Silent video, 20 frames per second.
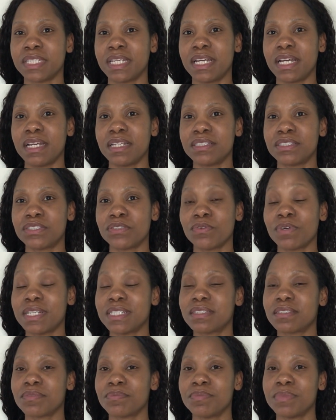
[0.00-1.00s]
and so I
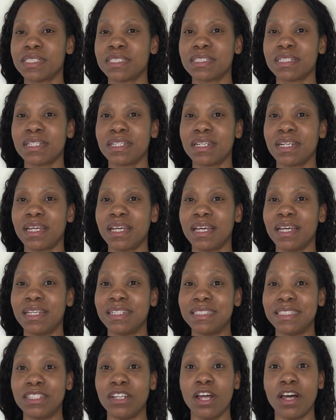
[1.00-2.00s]
submitted
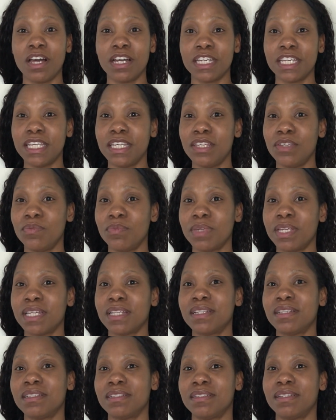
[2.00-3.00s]
a long
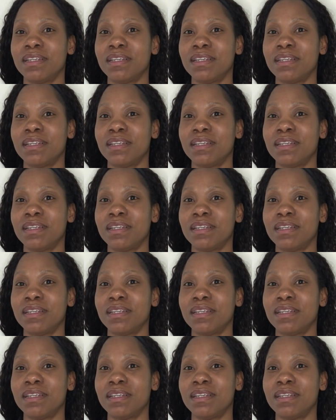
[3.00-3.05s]
email